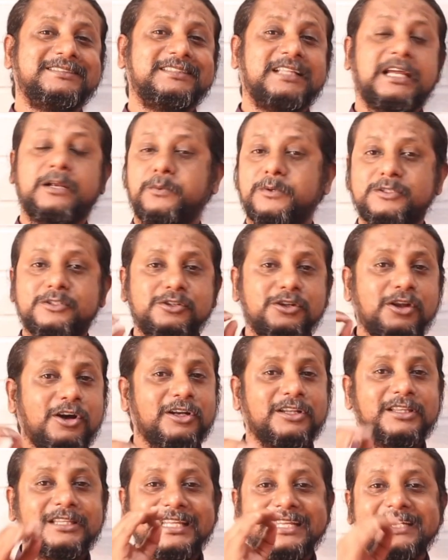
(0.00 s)
That was
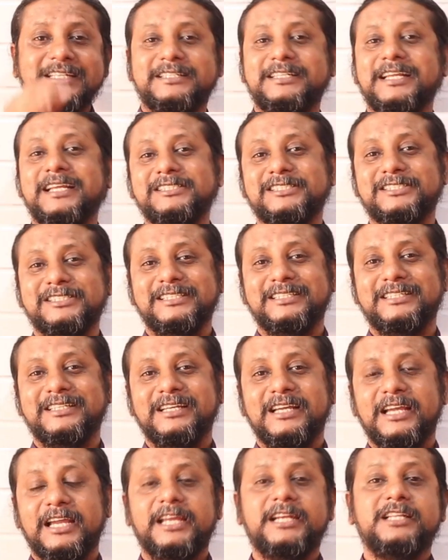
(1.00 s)
not the intention.
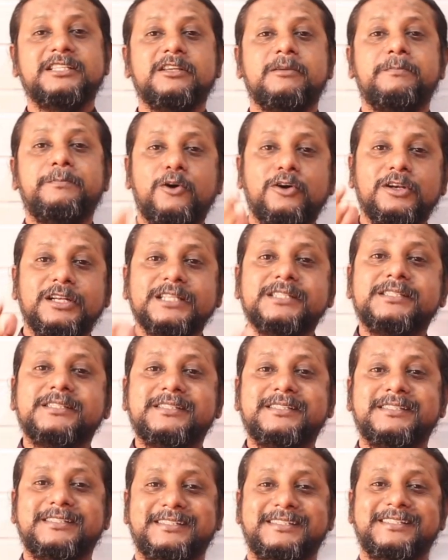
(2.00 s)
It is a
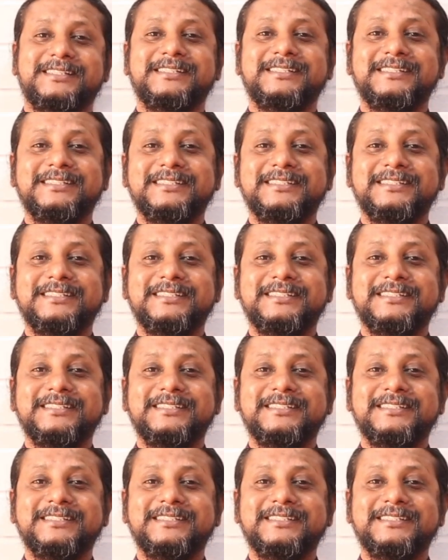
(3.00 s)
bonus.